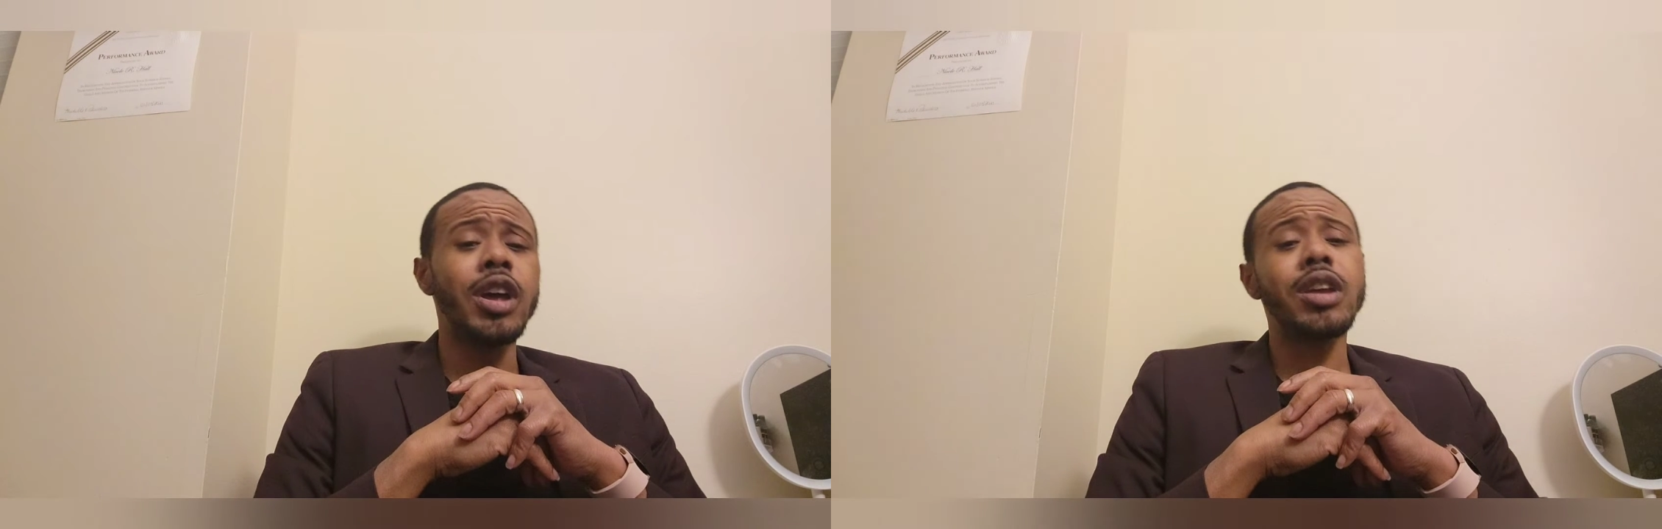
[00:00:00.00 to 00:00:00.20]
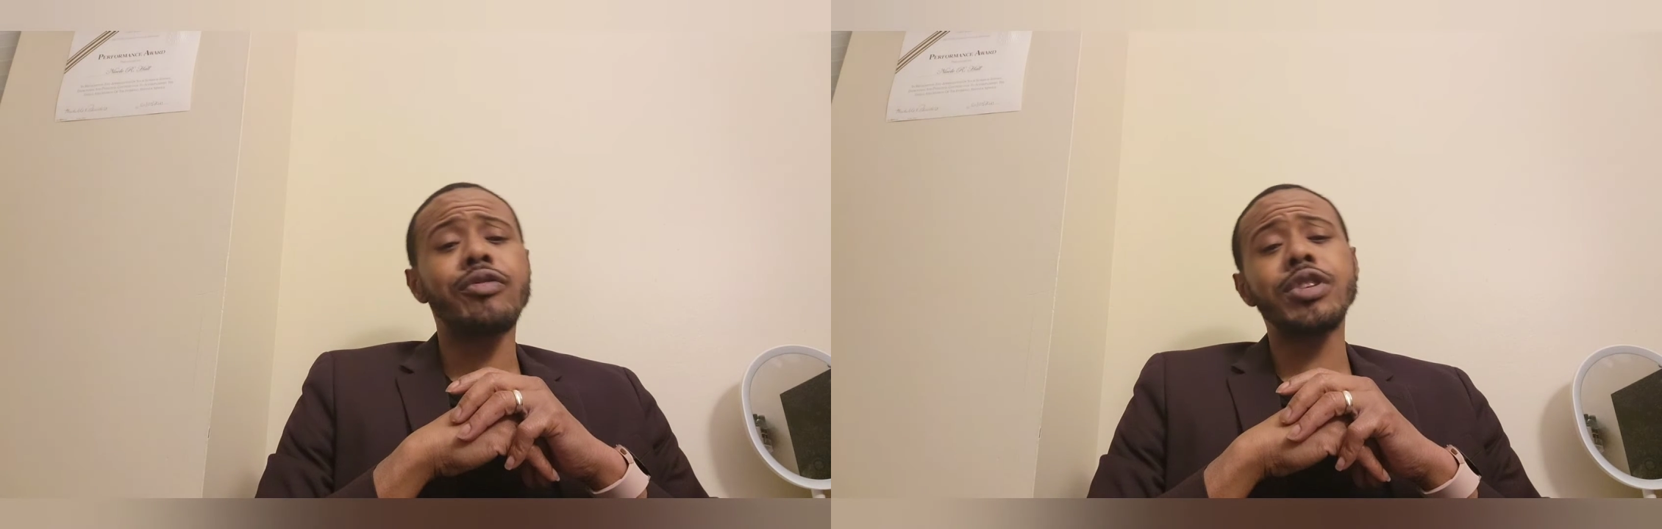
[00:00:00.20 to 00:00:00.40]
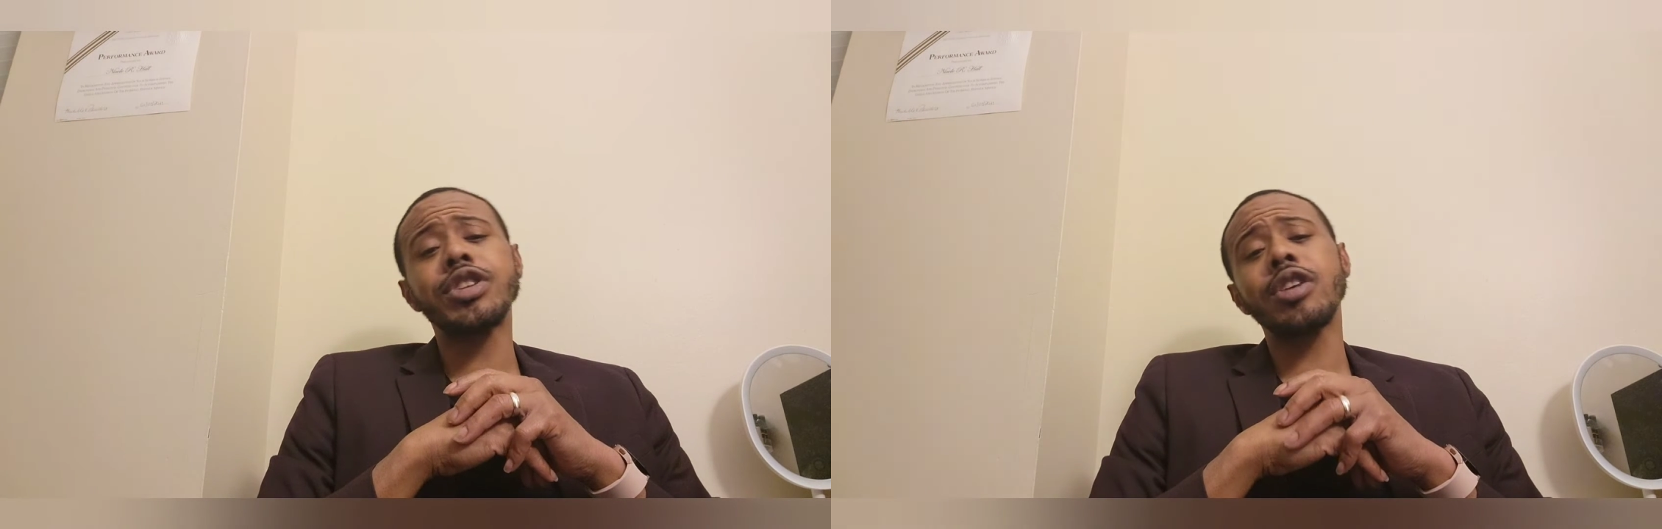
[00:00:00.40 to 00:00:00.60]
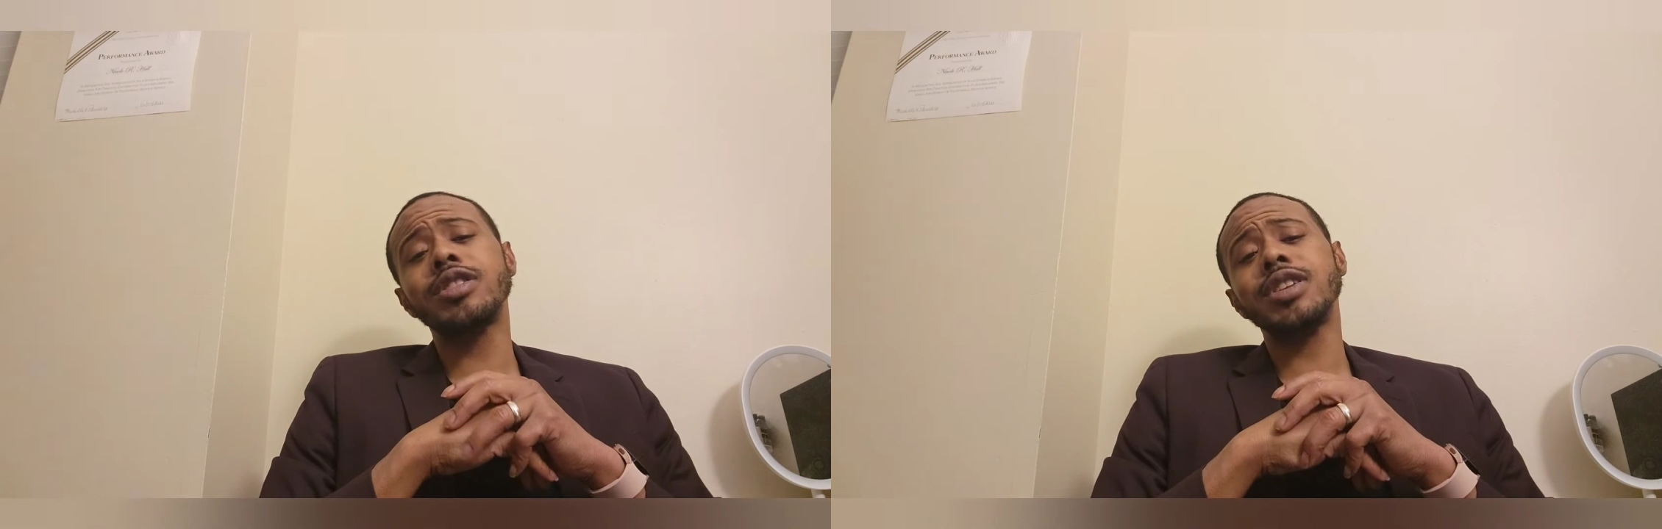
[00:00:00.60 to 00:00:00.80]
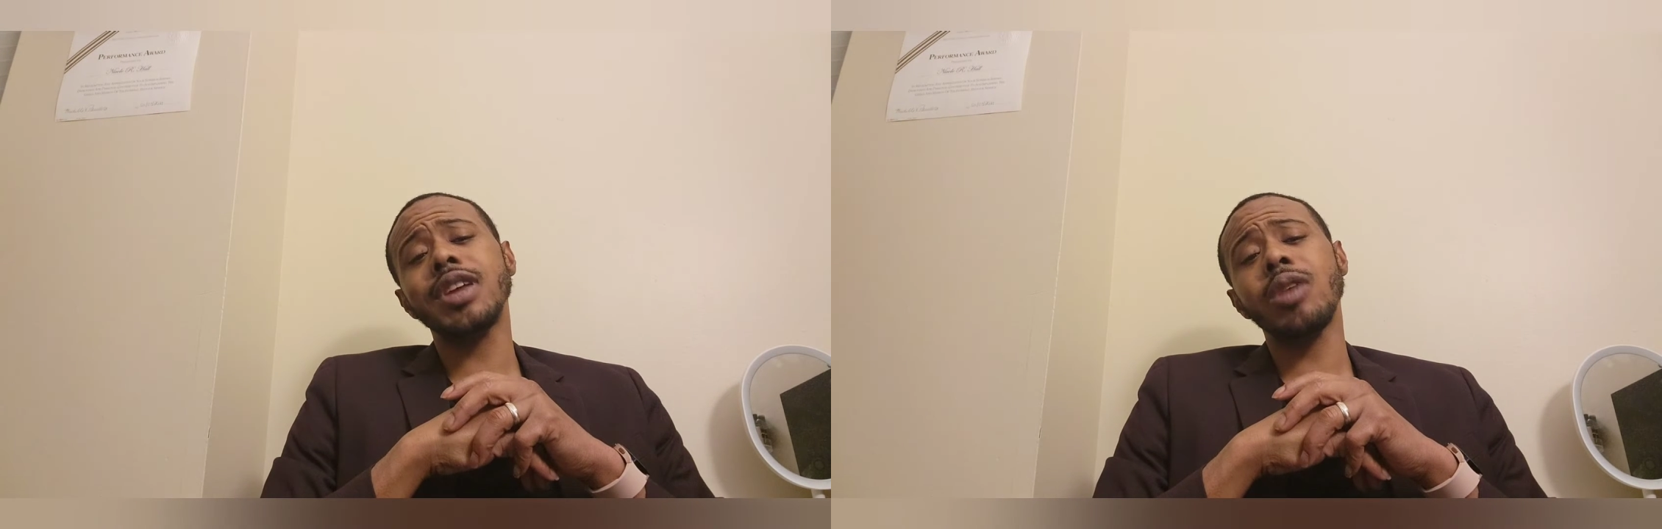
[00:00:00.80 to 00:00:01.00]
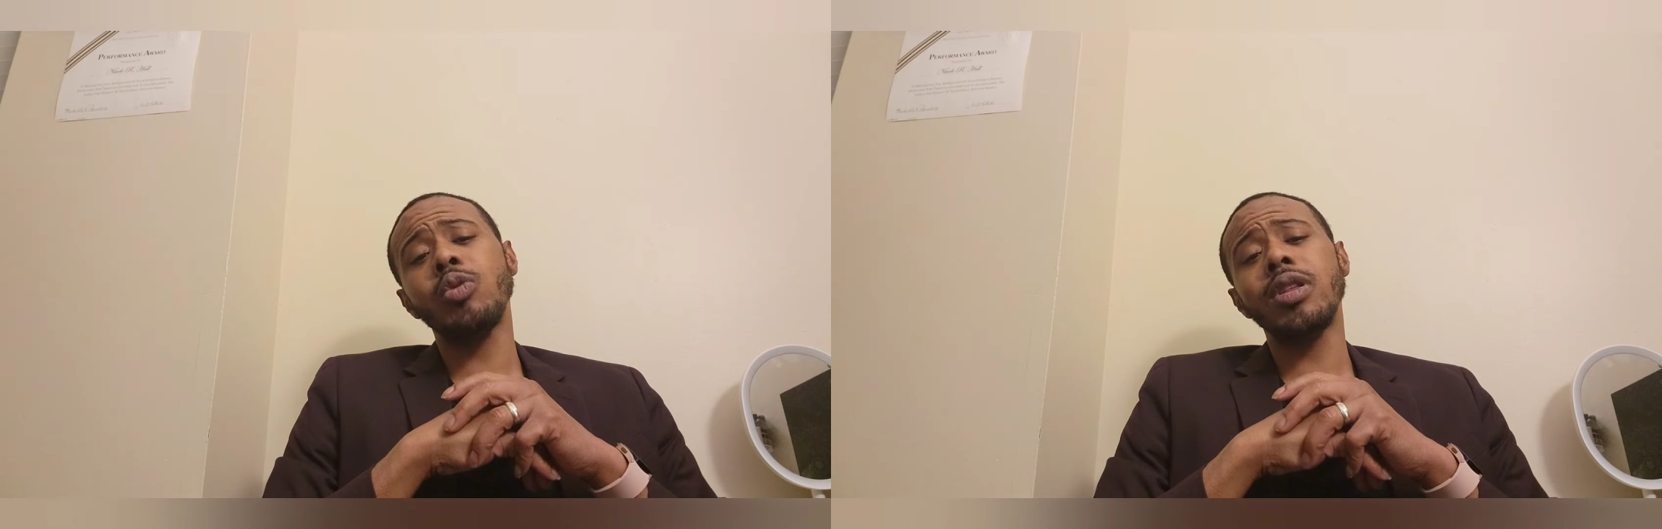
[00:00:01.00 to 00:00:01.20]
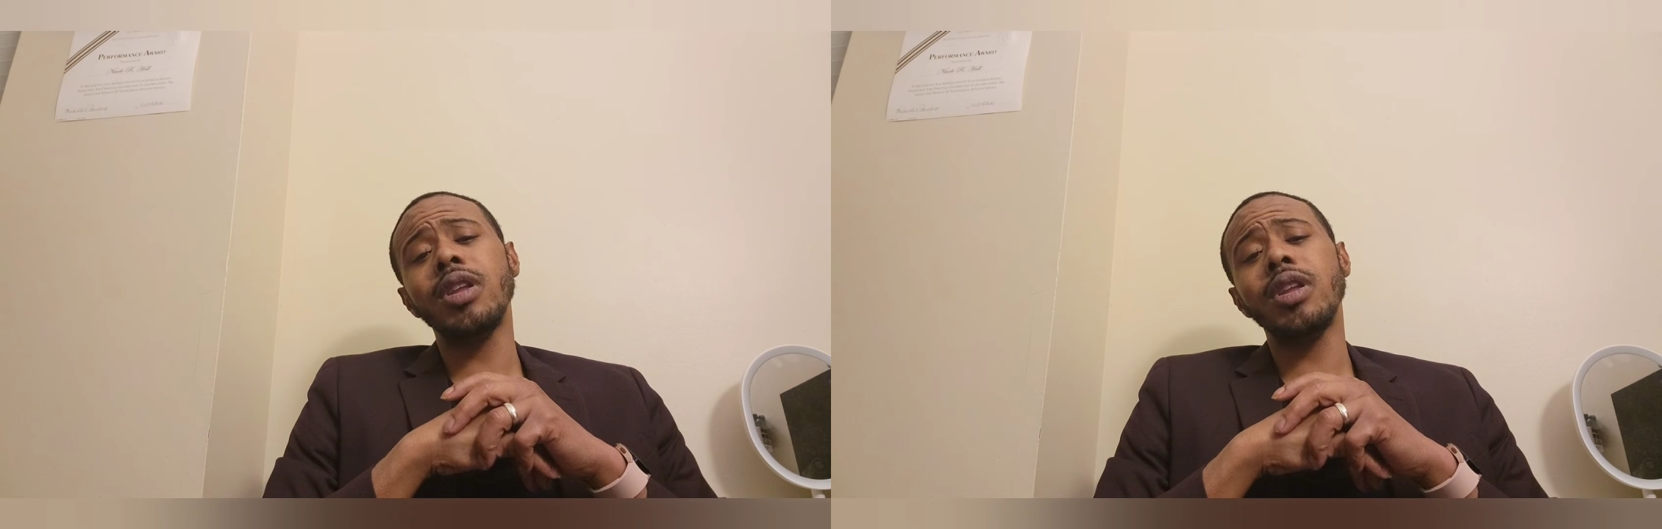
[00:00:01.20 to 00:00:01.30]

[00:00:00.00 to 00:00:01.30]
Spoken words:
and I've returned today with